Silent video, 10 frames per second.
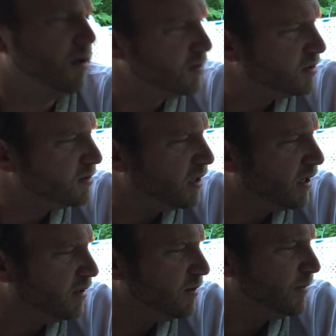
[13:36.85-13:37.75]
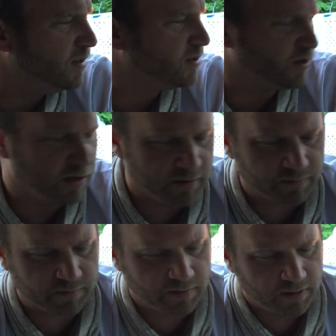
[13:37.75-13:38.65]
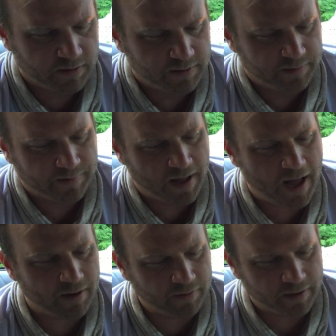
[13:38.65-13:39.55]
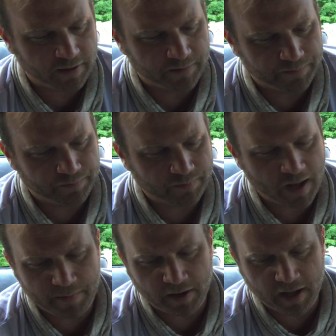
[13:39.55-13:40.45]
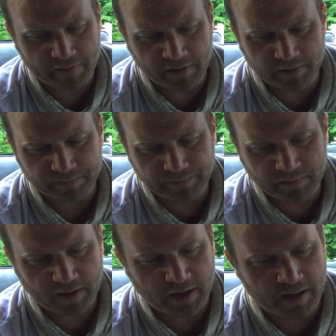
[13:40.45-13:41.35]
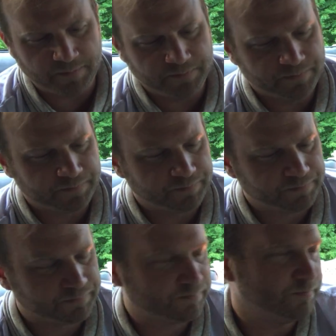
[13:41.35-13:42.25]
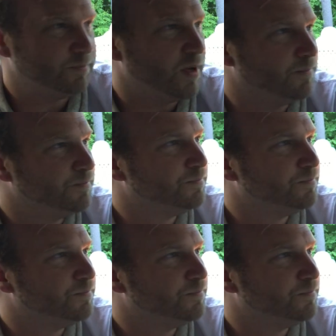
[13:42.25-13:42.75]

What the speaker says: I'll go 6.8. I mean, it's good. I don't like it. I'm not having it. But